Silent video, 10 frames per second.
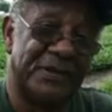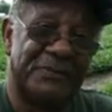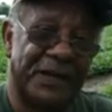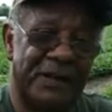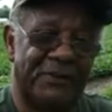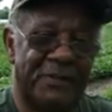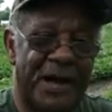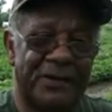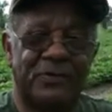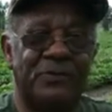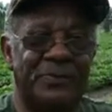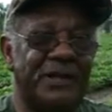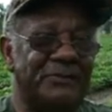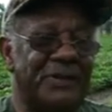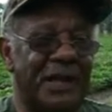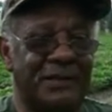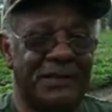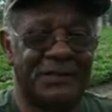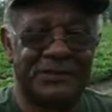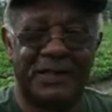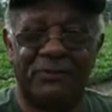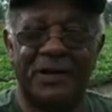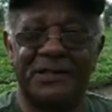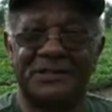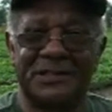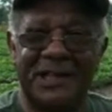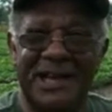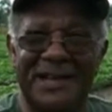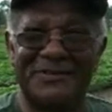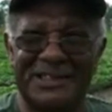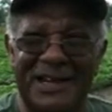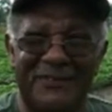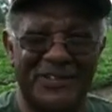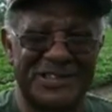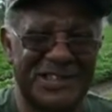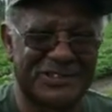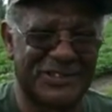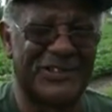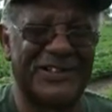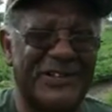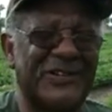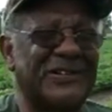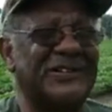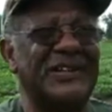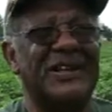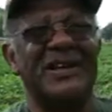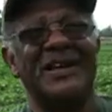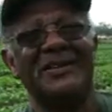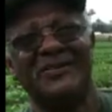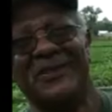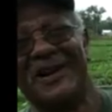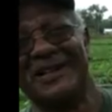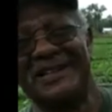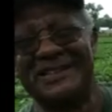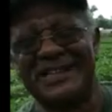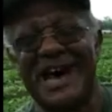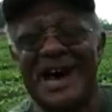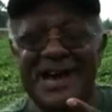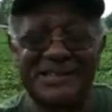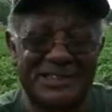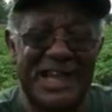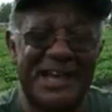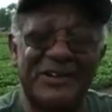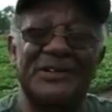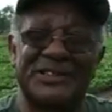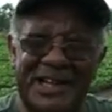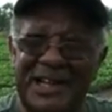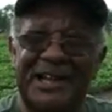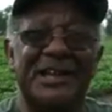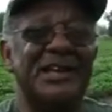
But everybody who beat me, at least they won the slam, San Francisco and Oakland. Won in tie in San Jose.